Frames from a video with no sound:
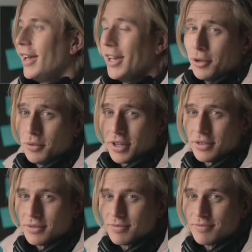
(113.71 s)

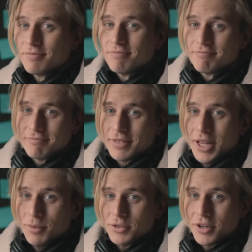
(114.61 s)
Nreal,
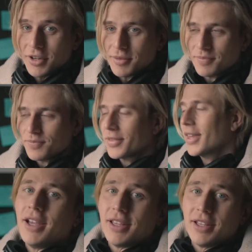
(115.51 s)
I'm sorry.
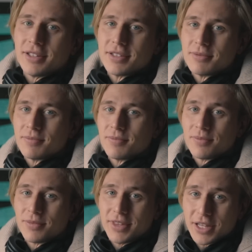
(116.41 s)
And kids,
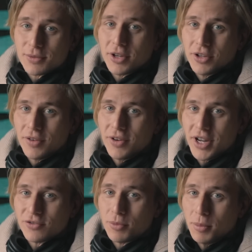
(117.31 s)
that's why you never
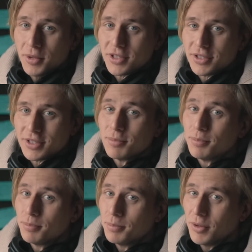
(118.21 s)
ask for permission,
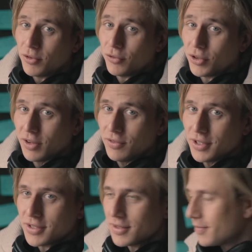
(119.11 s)
but for
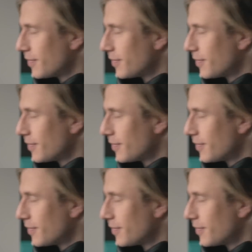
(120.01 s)
forgiveness.